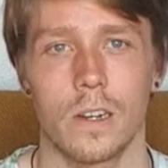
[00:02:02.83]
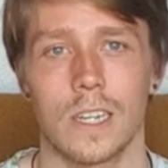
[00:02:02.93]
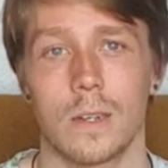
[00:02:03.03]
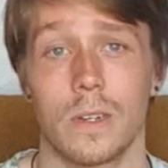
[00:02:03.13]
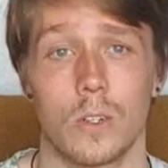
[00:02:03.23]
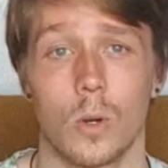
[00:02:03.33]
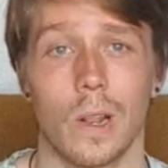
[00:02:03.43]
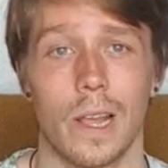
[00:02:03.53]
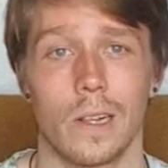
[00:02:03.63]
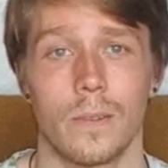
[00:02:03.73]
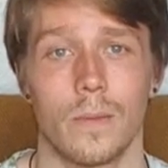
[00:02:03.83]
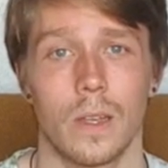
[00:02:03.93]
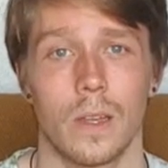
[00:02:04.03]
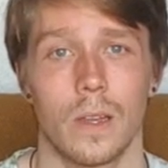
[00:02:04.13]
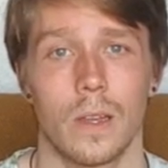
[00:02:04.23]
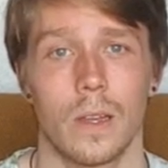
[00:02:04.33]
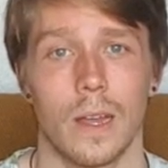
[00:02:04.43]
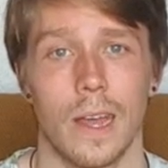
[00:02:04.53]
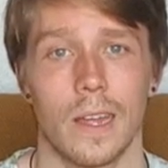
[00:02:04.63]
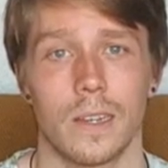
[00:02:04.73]
years had been total hell.
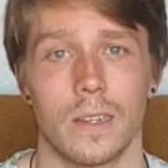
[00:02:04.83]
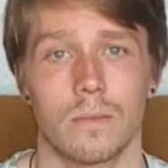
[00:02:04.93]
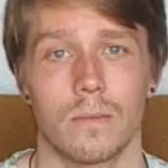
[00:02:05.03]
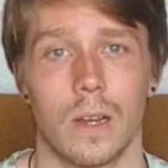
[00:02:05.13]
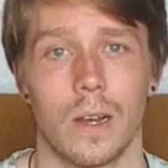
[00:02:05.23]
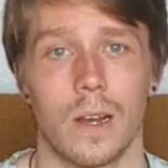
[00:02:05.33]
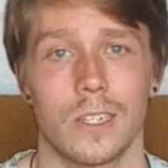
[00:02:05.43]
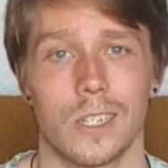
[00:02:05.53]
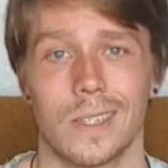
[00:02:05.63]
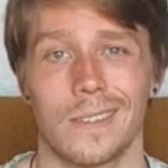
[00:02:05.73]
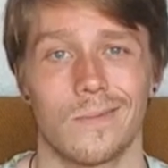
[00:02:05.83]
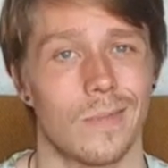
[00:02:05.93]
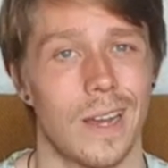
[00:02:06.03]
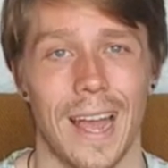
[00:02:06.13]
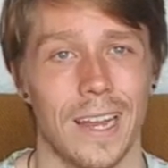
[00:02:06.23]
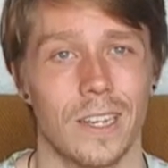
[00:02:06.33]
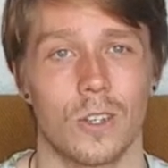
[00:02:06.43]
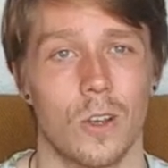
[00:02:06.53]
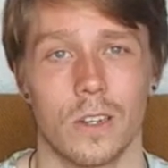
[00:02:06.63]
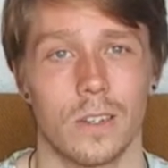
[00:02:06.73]
And I
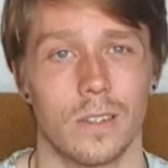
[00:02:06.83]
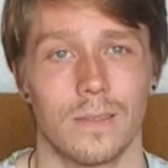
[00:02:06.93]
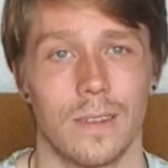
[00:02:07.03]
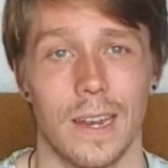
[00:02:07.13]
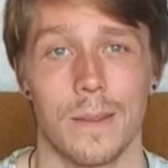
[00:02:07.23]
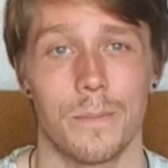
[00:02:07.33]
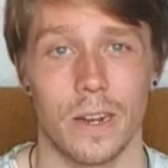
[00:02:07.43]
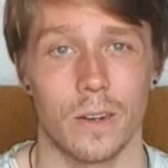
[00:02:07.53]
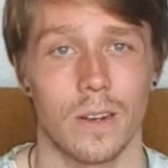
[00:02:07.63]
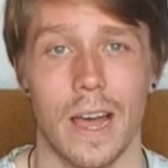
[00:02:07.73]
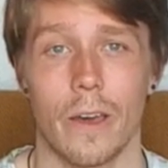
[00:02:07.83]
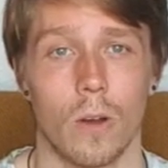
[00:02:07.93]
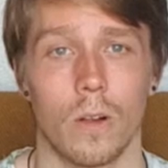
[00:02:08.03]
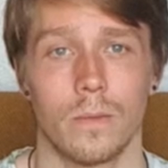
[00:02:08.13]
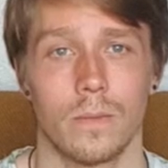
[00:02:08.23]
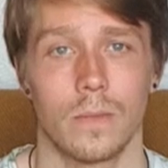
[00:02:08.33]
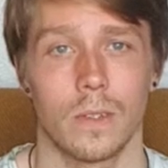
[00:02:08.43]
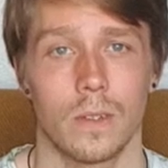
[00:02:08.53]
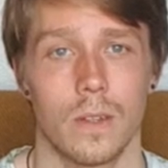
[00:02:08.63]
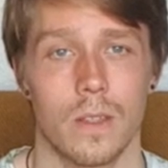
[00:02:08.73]
hadn't gotten any better at all.
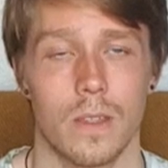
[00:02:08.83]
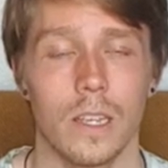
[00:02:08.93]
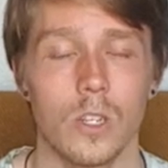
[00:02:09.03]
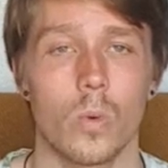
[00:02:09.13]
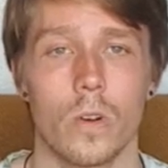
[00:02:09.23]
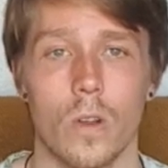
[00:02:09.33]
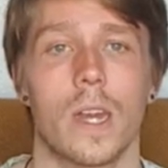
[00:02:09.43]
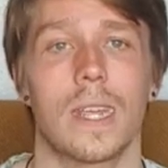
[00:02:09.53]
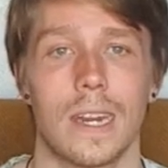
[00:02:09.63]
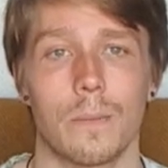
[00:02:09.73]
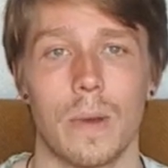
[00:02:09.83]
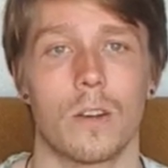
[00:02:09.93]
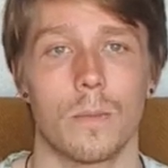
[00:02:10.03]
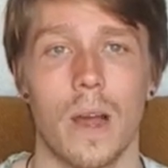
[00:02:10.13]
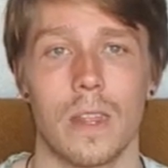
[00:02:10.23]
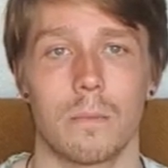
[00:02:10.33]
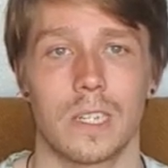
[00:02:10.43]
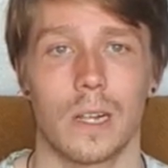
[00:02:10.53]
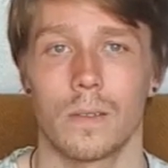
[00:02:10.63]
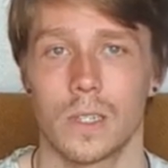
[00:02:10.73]
Things were not getting better by
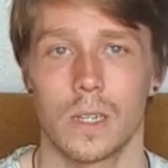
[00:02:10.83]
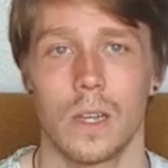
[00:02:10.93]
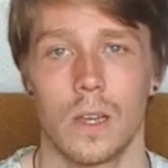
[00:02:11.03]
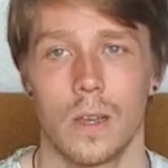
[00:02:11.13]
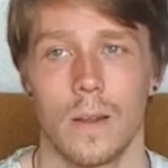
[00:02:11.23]
themselves.